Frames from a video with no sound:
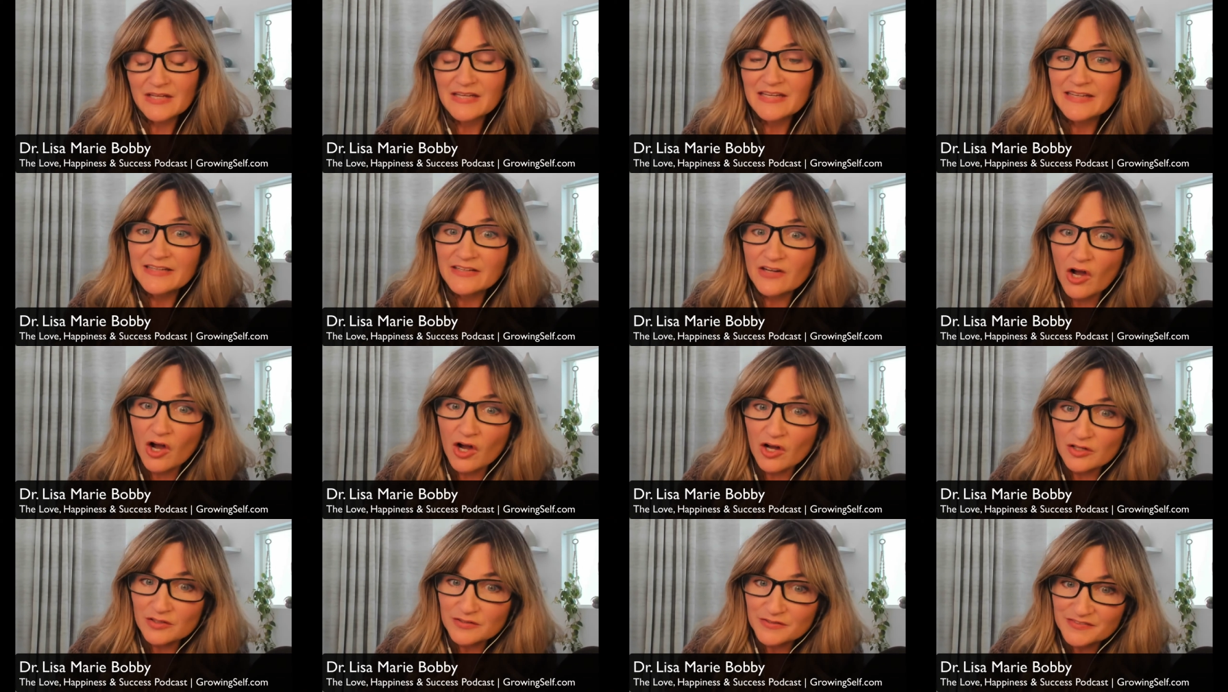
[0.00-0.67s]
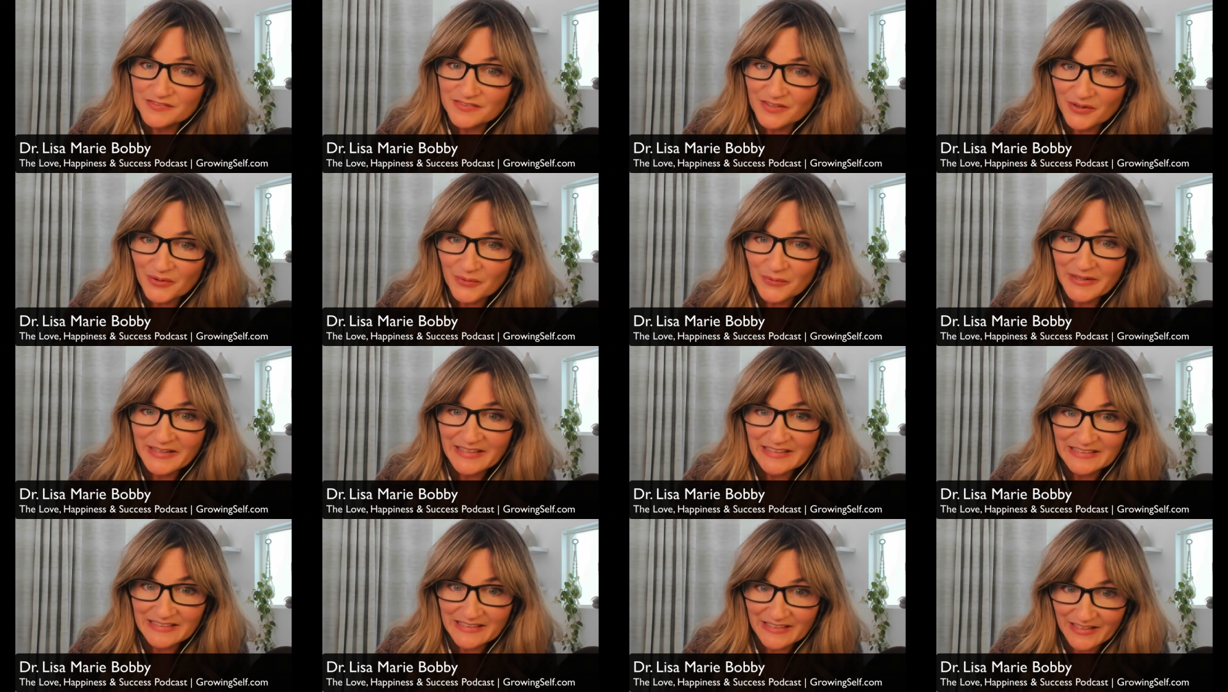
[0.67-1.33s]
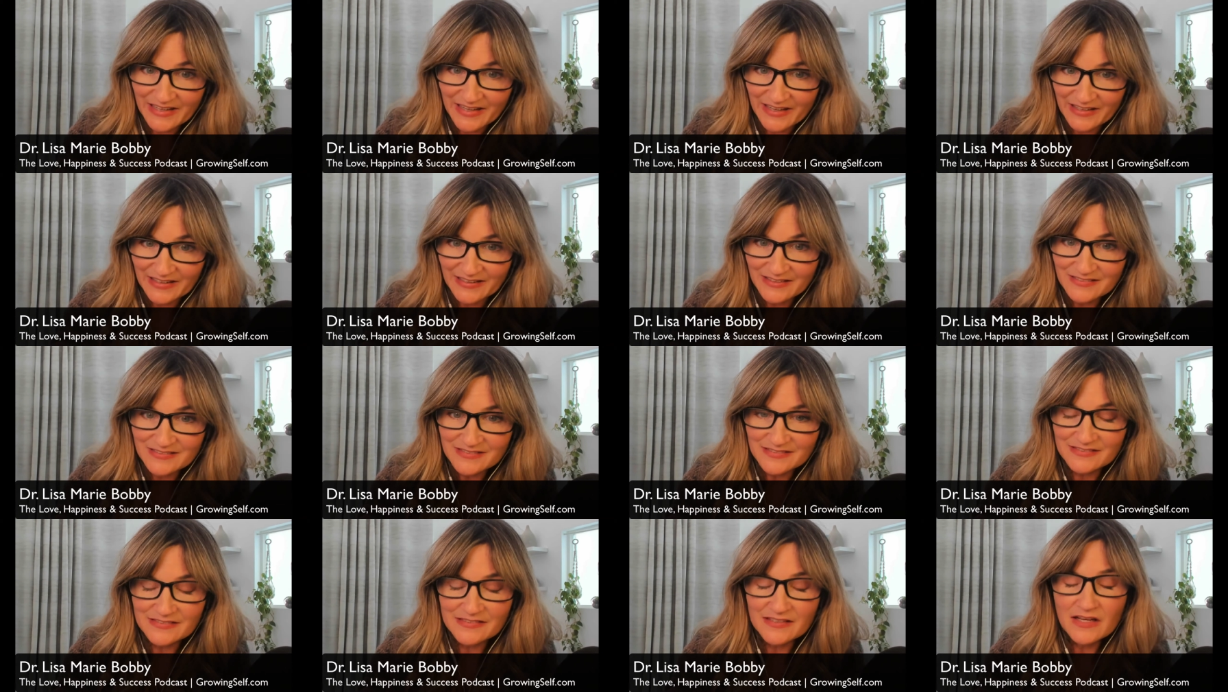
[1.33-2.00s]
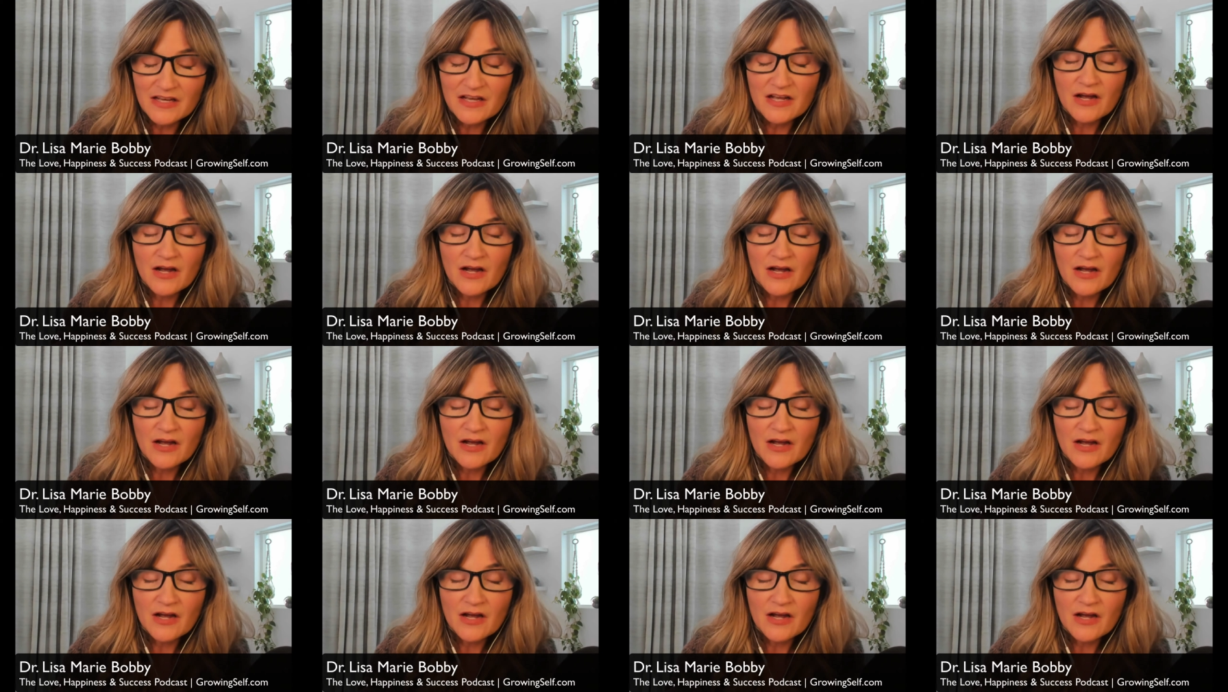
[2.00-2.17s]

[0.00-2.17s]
It also indicates